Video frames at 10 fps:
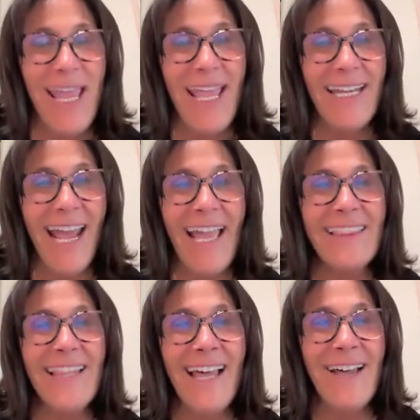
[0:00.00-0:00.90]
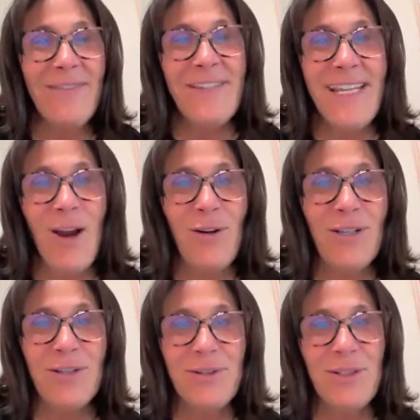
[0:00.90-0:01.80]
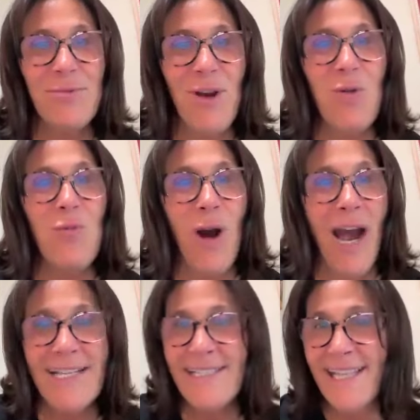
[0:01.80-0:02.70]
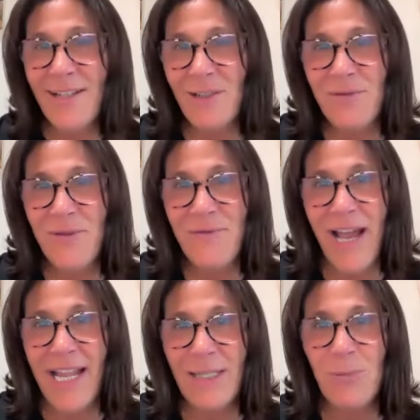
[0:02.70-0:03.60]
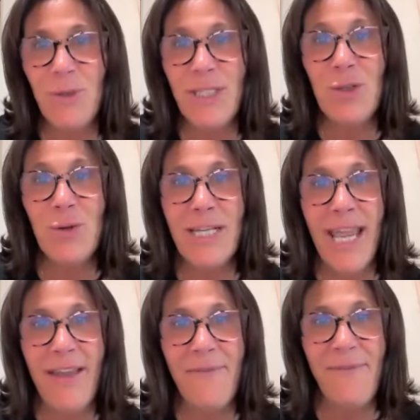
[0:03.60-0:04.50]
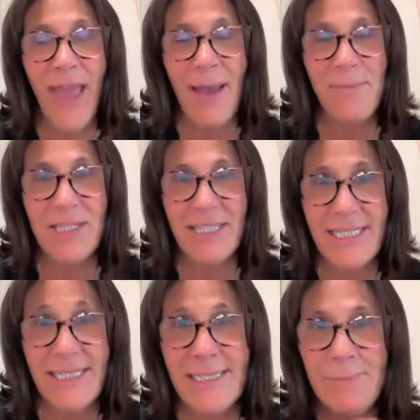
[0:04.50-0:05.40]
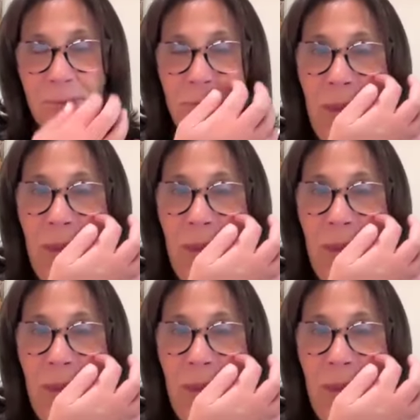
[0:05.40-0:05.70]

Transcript: And I love the article you wrote, Why Settle for Fine When You Can Have Fabulous?